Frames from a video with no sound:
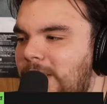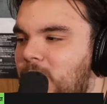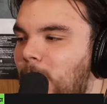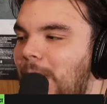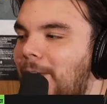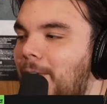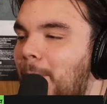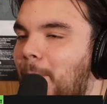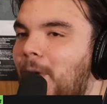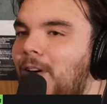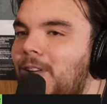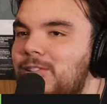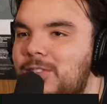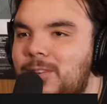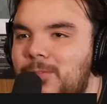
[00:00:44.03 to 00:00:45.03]
So we have a
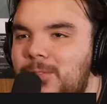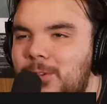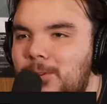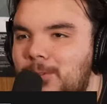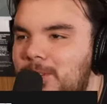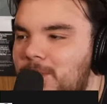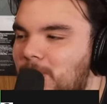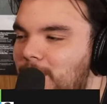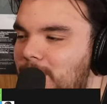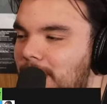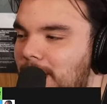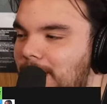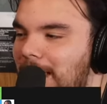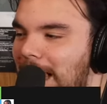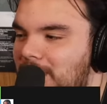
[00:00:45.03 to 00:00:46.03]
positive tier list for
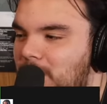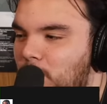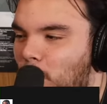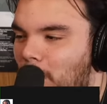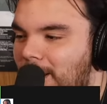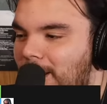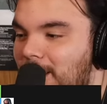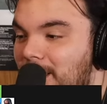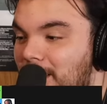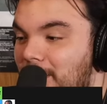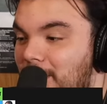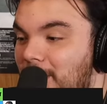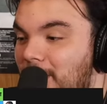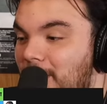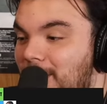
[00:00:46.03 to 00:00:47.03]
today. Last one. You
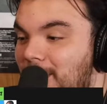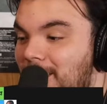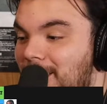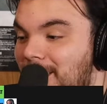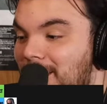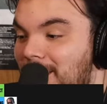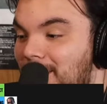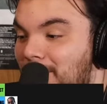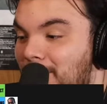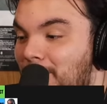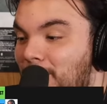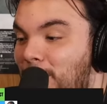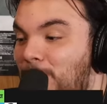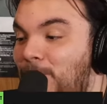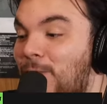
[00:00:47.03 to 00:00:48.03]
didn't bring any shit ones uh,
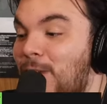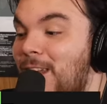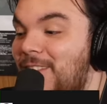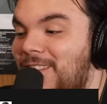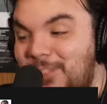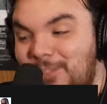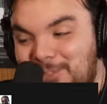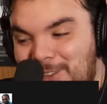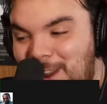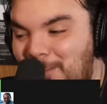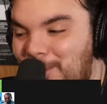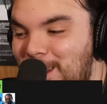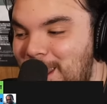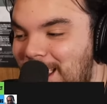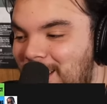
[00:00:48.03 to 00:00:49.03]
to the mix. Very,
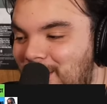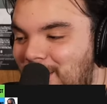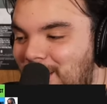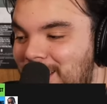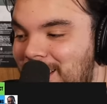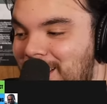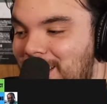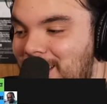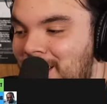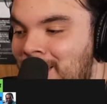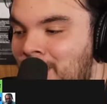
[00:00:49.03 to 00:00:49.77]
very iconic.